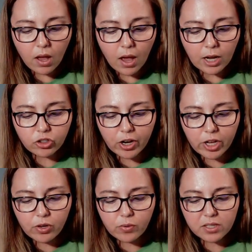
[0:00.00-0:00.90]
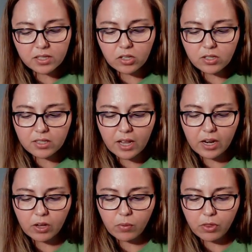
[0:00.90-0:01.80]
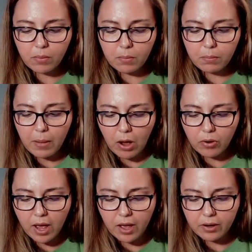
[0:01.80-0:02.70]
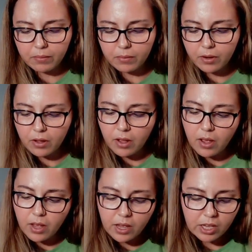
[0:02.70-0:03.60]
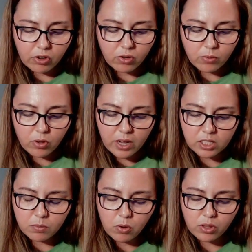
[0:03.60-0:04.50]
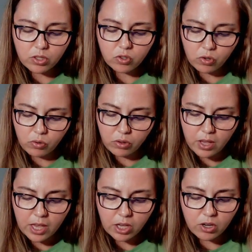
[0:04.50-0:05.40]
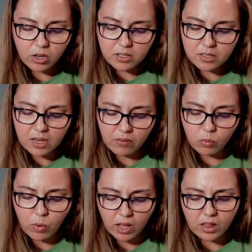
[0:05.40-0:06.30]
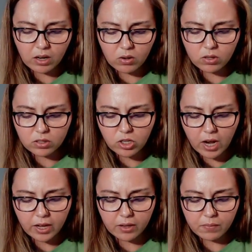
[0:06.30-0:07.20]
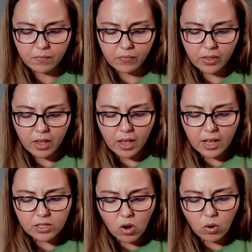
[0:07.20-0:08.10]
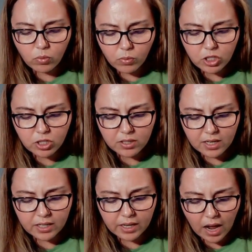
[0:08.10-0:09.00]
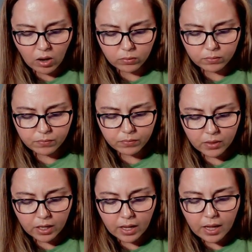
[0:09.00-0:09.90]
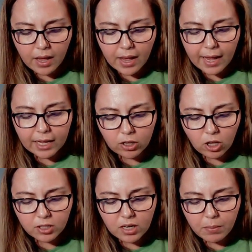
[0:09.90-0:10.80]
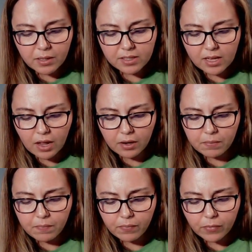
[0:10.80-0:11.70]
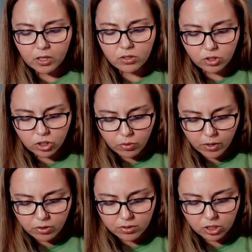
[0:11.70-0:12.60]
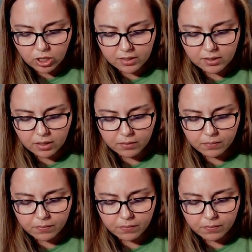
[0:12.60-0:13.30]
Atreyu was still standing with bowed head. Grumio had spoken the truth. He couldn't save the white Luckdragon. His own wishes didn't count. He looked up and said, Do what you suggested.